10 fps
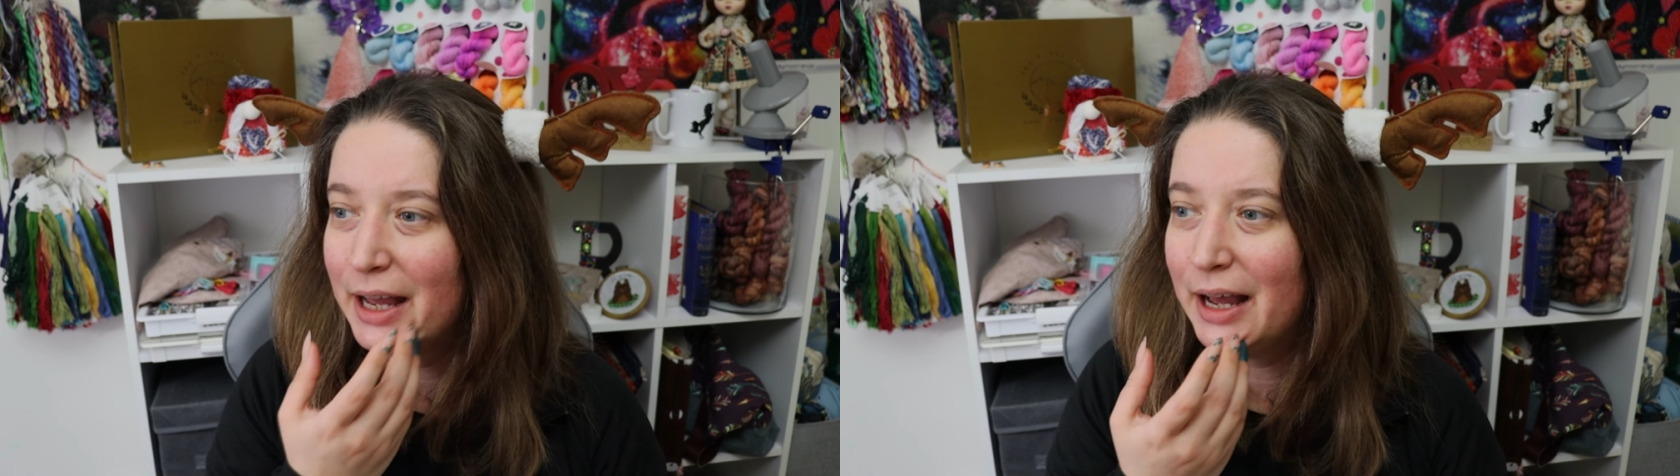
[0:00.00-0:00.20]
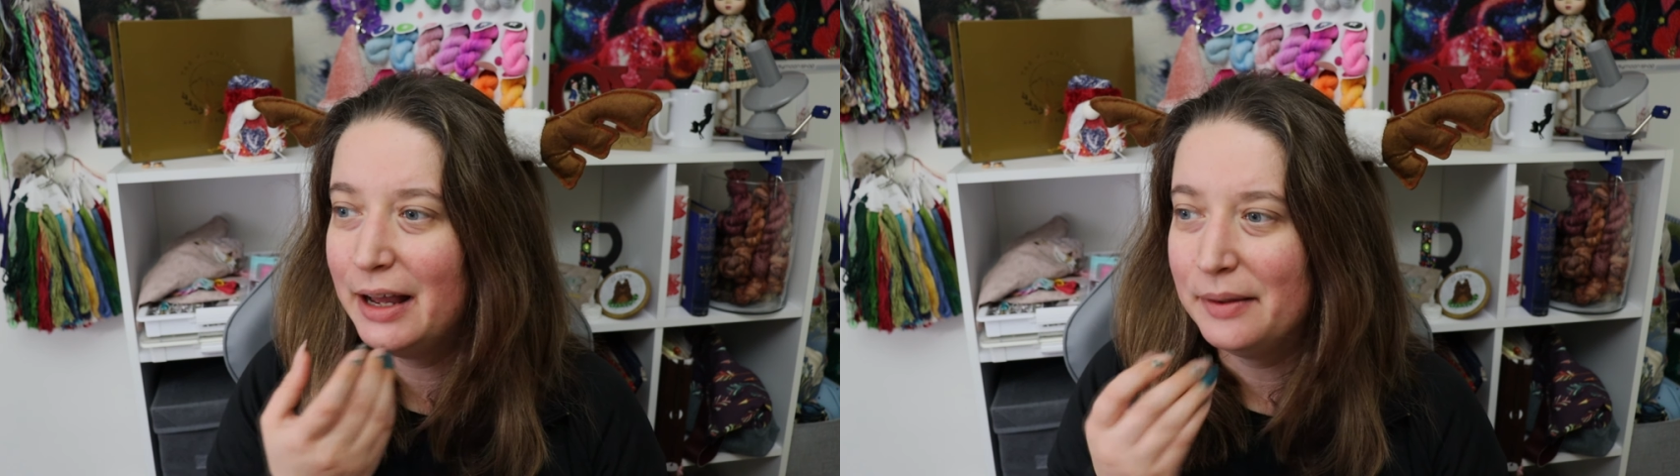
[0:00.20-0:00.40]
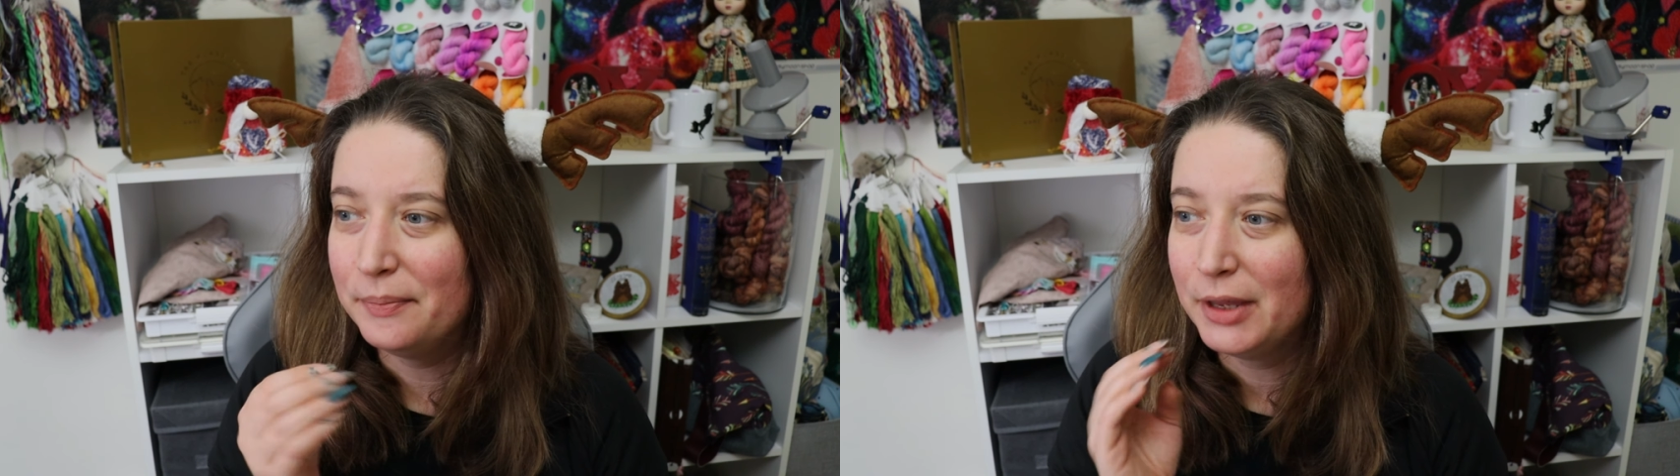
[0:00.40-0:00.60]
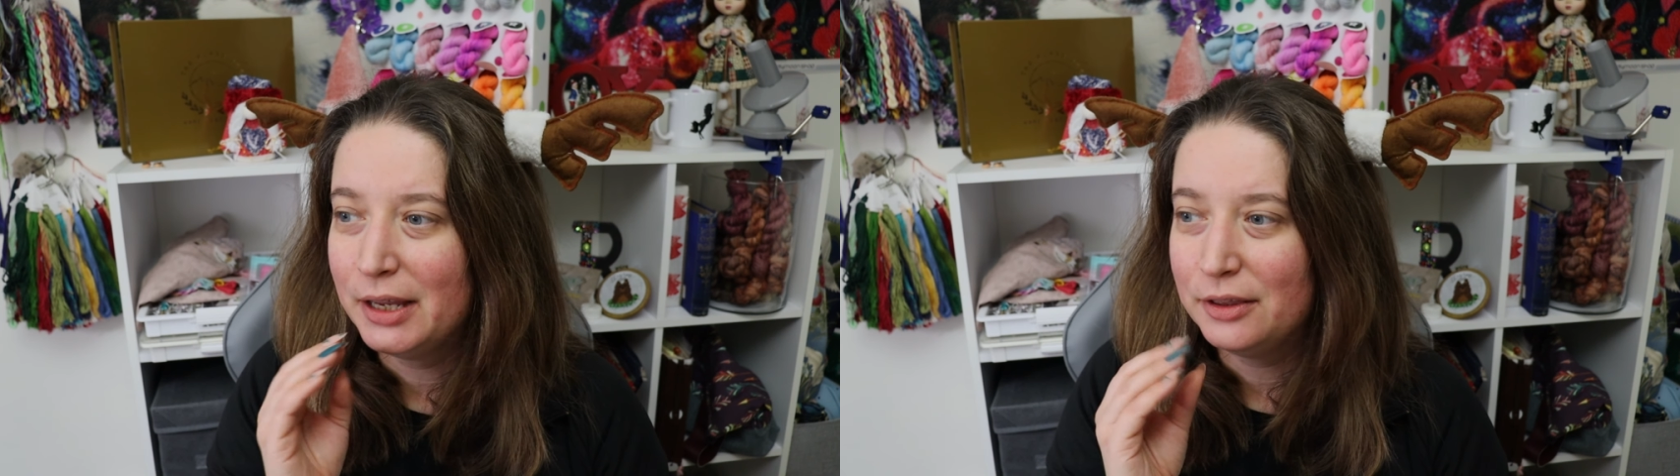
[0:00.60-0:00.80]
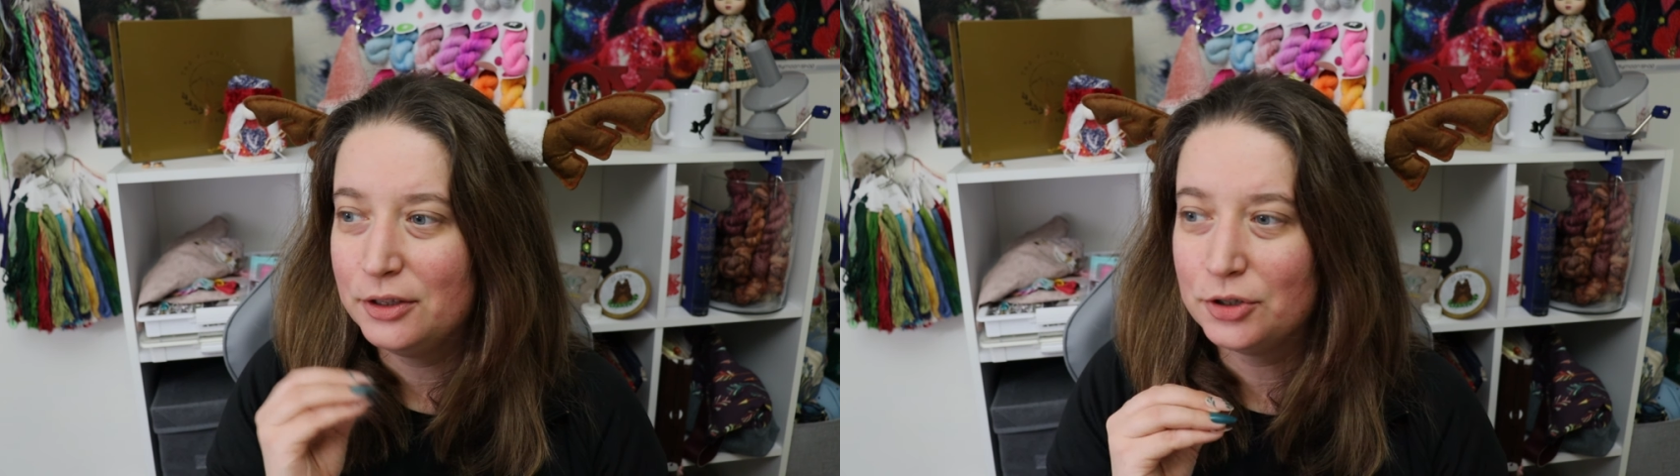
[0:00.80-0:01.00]

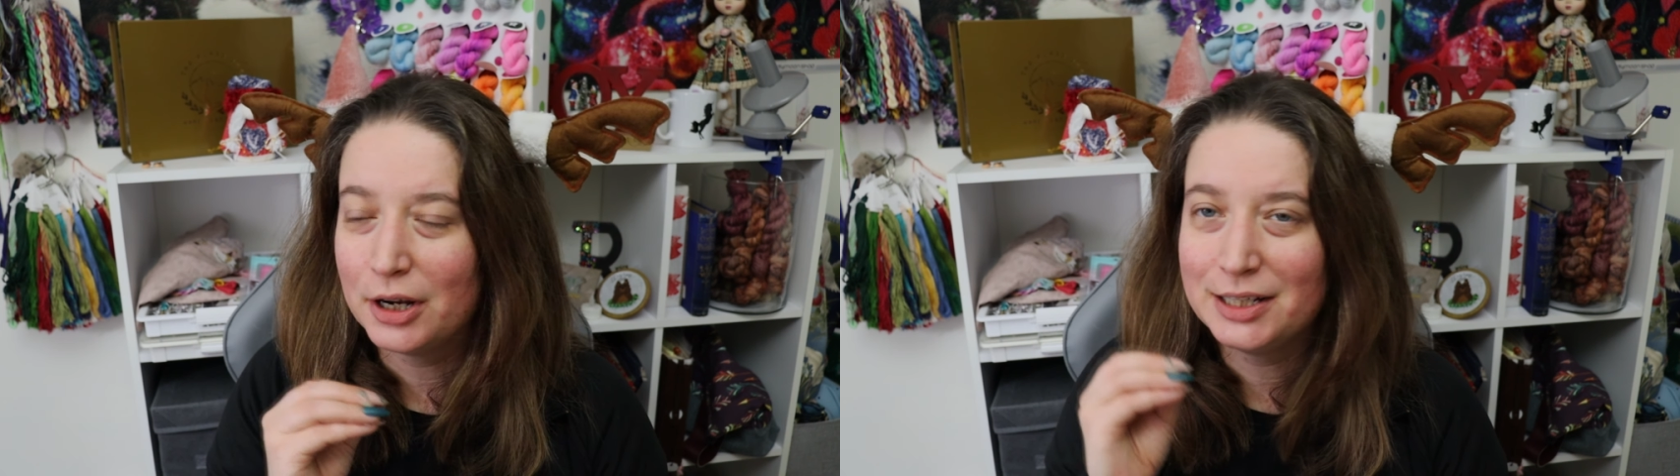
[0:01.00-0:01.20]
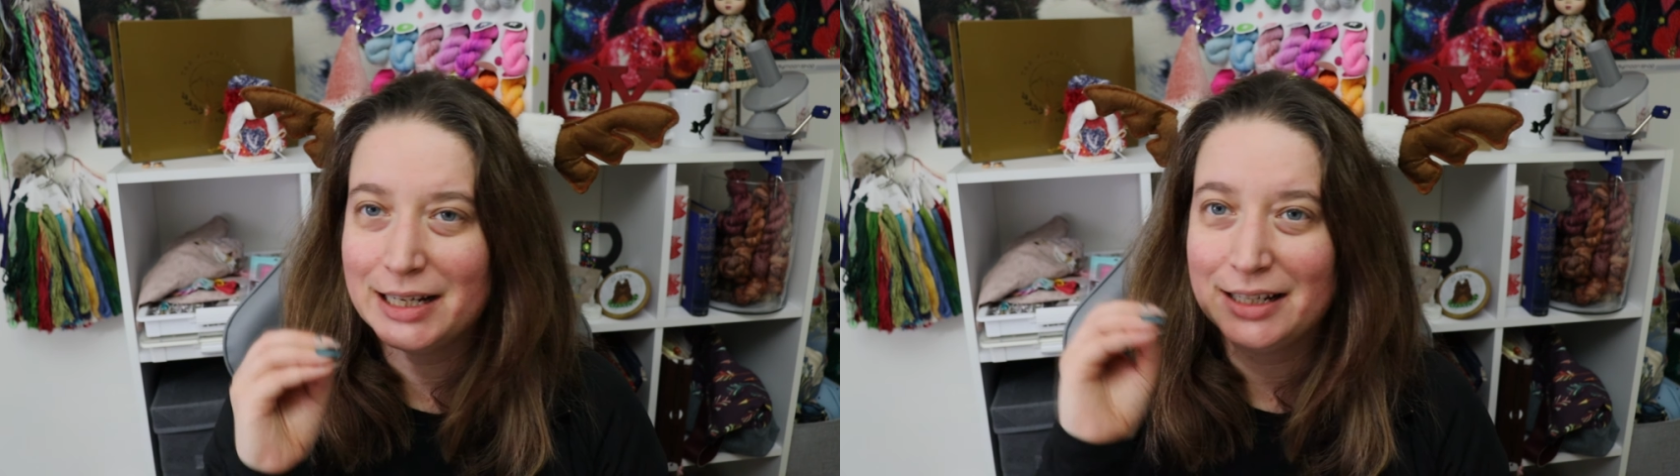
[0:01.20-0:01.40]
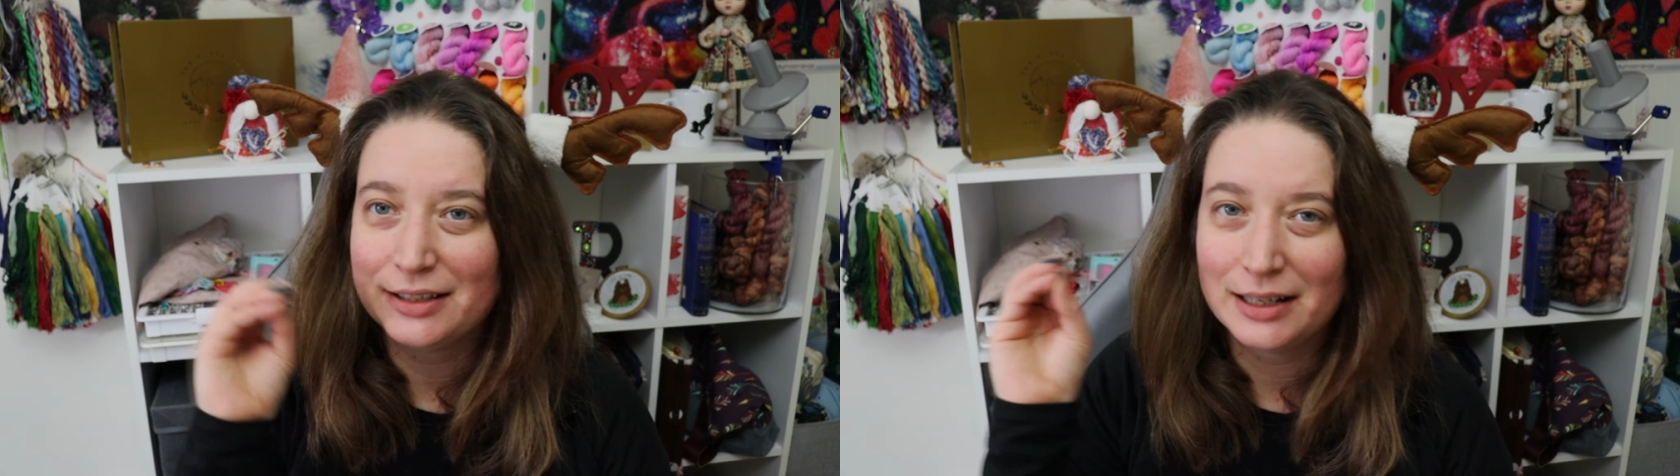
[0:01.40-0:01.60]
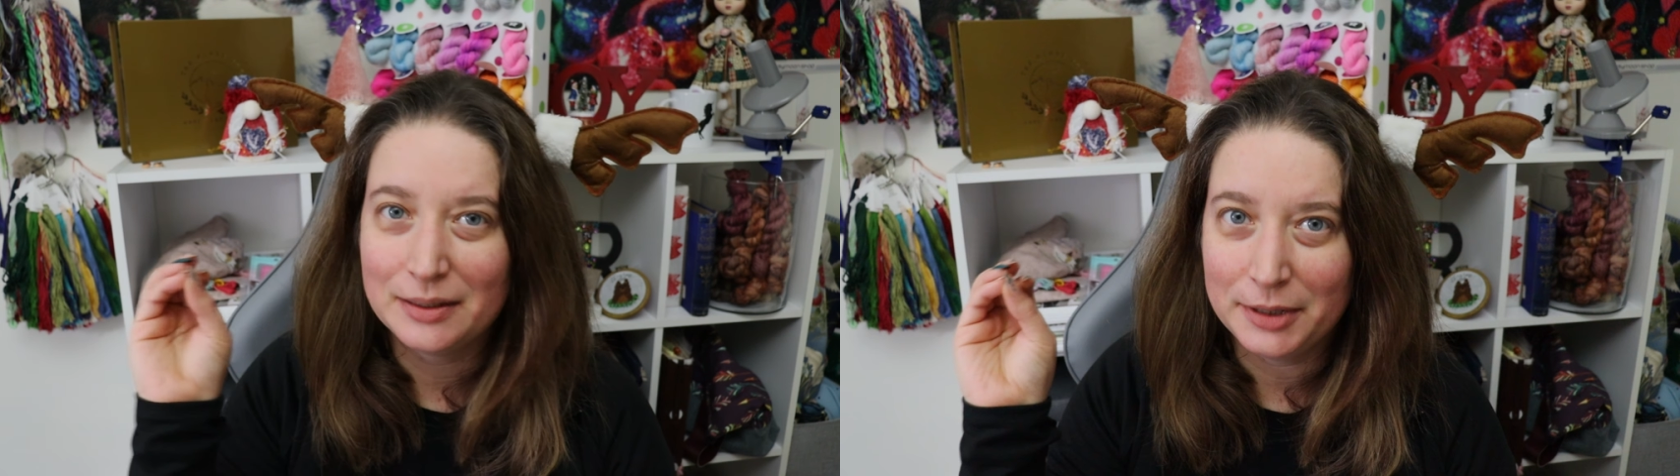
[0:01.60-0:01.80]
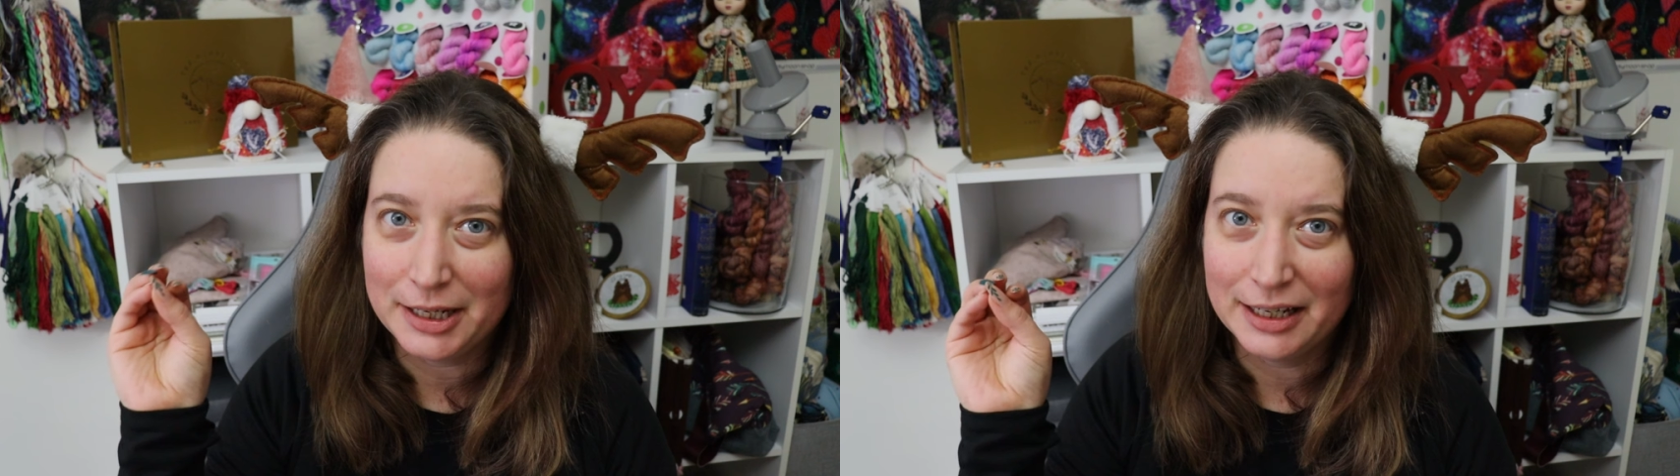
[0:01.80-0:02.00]
The draw date is going
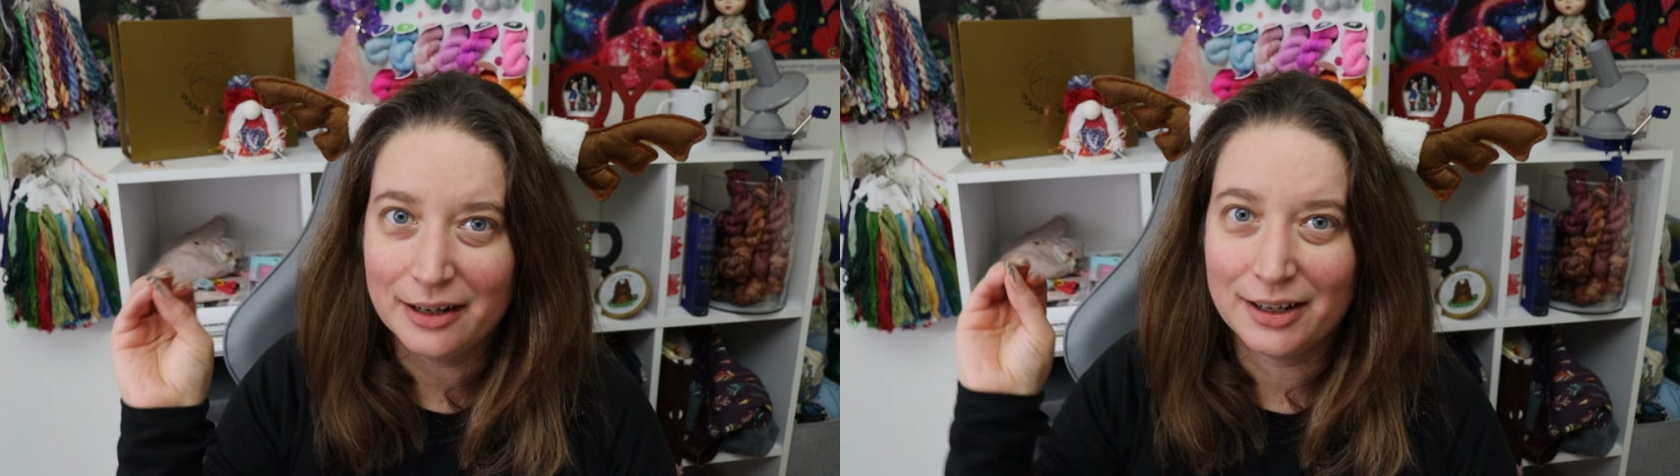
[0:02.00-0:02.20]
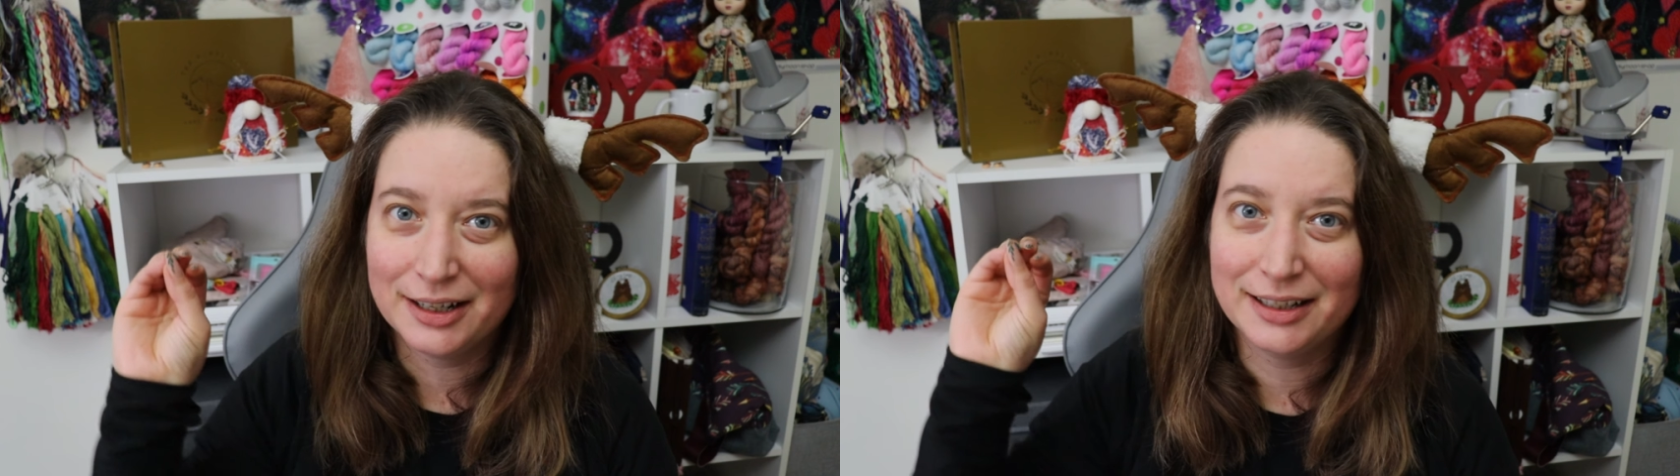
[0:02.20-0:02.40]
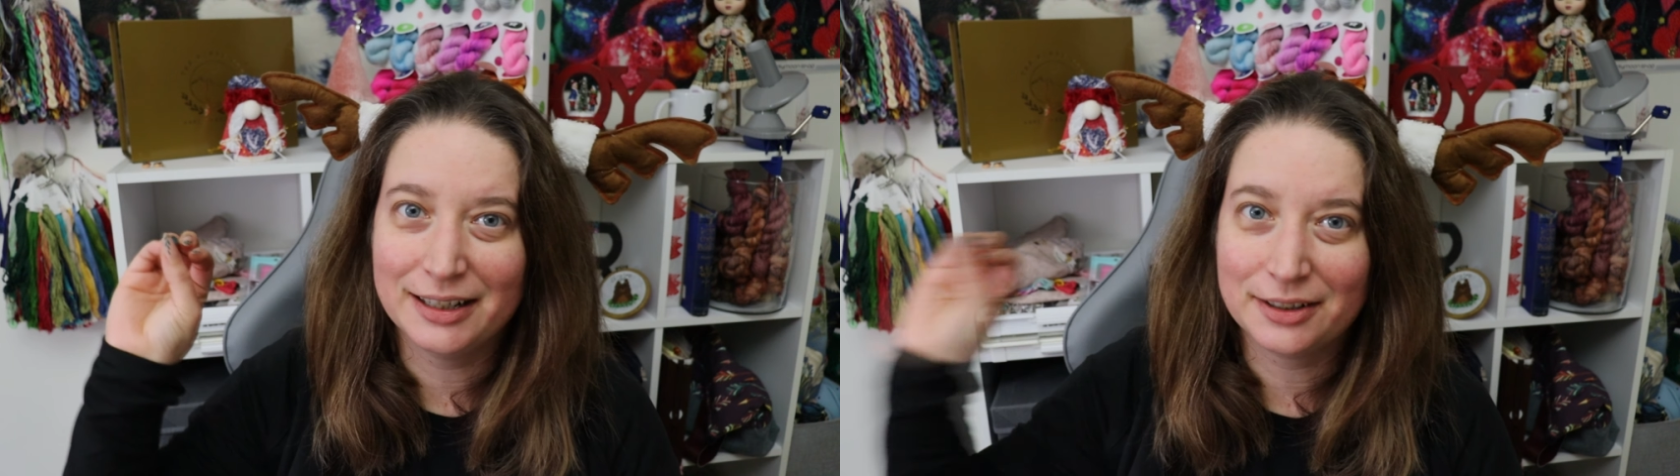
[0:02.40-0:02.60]
to be on